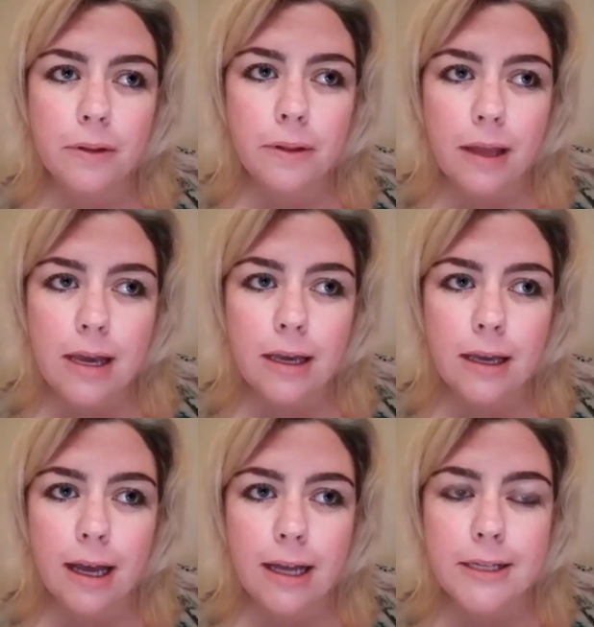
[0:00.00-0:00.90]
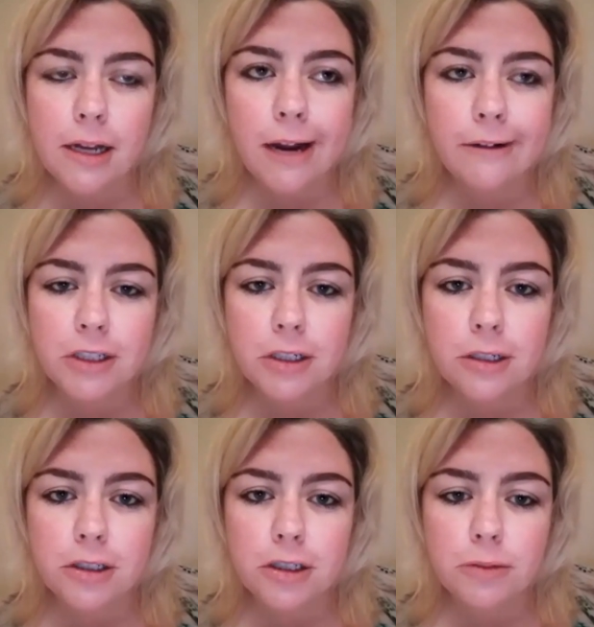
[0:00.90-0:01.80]
think as an Irish
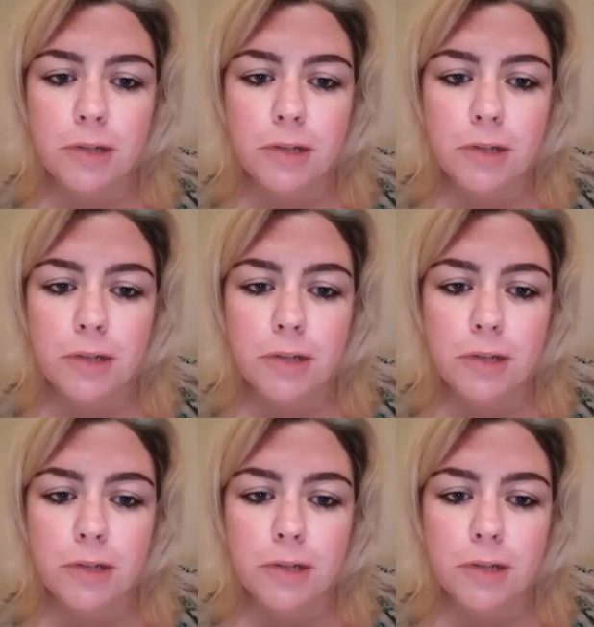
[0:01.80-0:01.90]
culture,